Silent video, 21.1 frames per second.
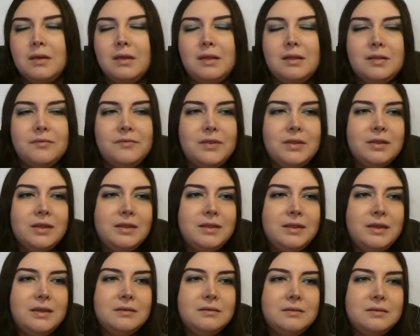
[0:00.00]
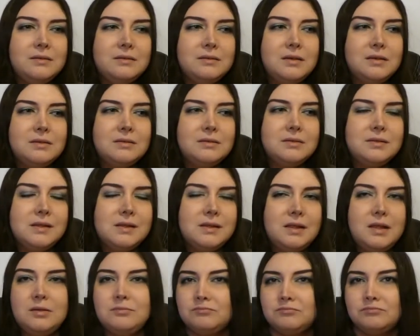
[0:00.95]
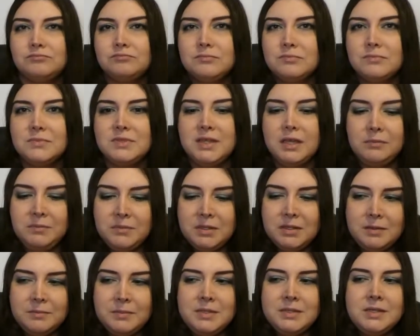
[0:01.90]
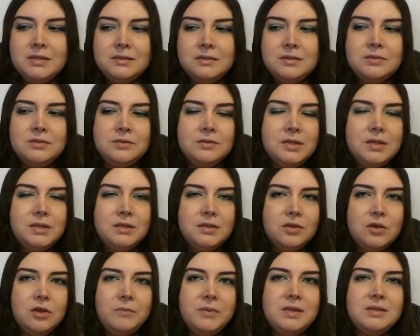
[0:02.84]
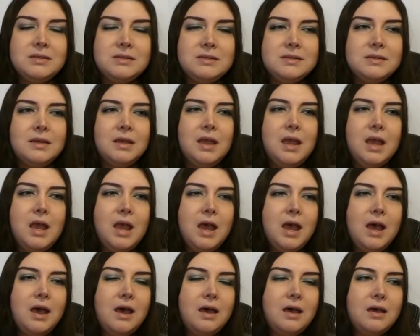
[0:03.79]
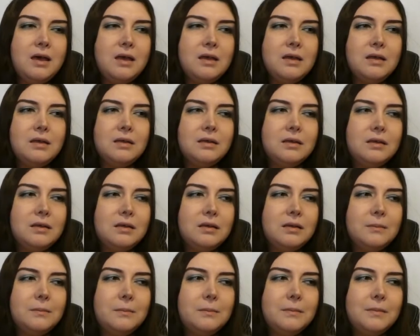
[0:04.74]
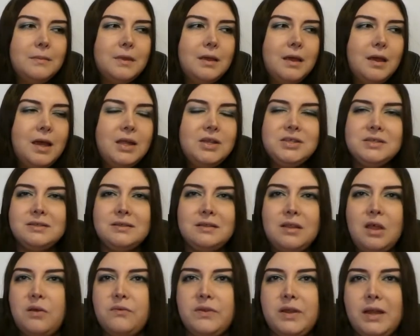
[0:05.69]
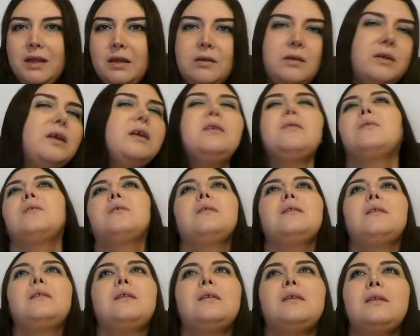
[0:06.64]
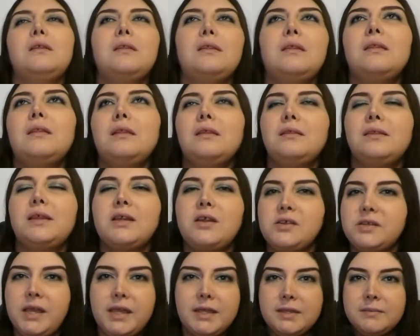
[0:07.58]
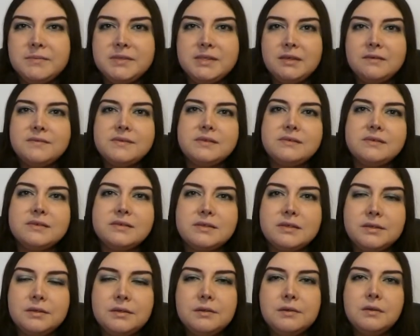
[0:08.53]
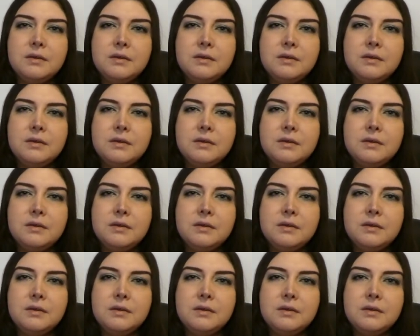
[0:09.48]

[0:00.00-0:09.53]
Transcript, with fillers: And everything like that. Um, tell me, let me down in the comments. Uh, I just loved how it, they don't take themselves seriously.